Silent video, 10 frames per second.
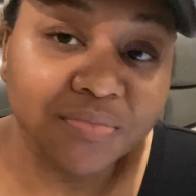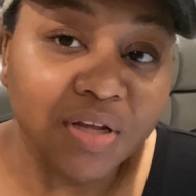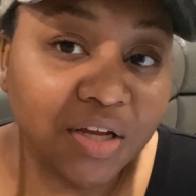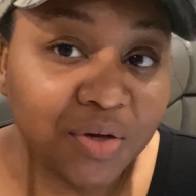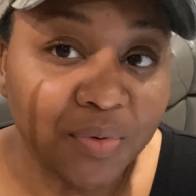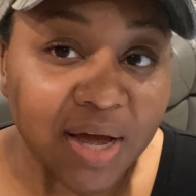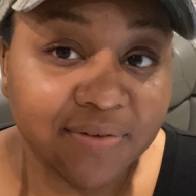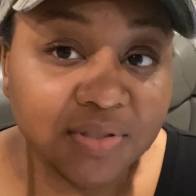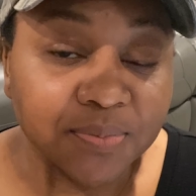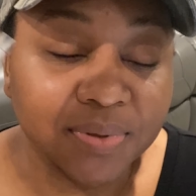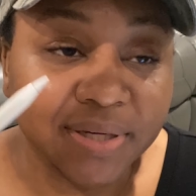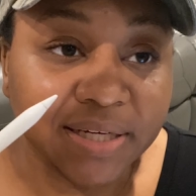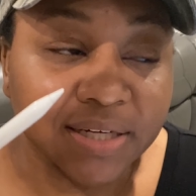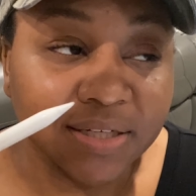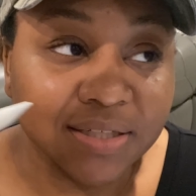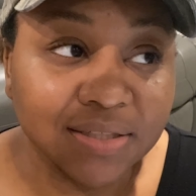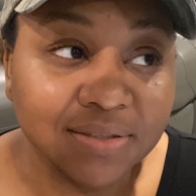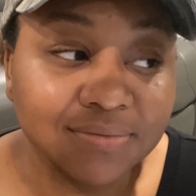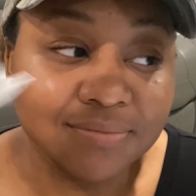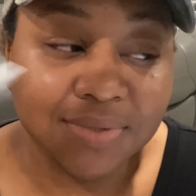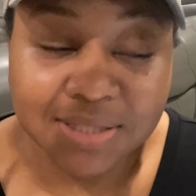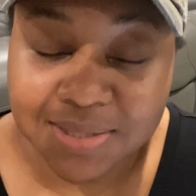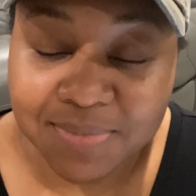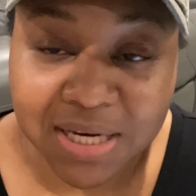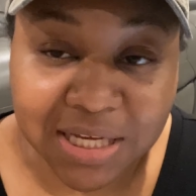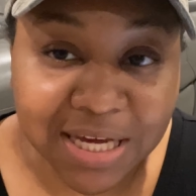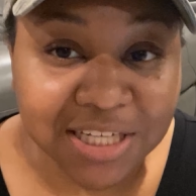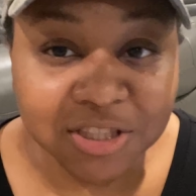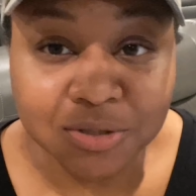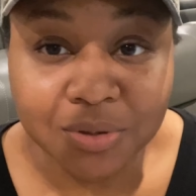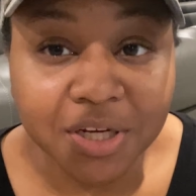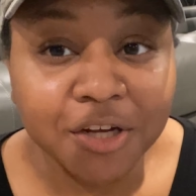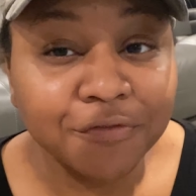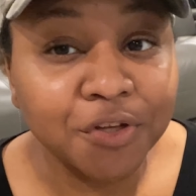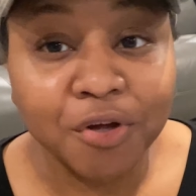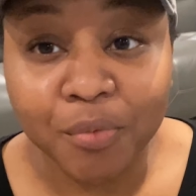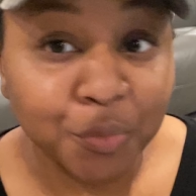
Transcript: and you won't have to put as many edges on there if you don't.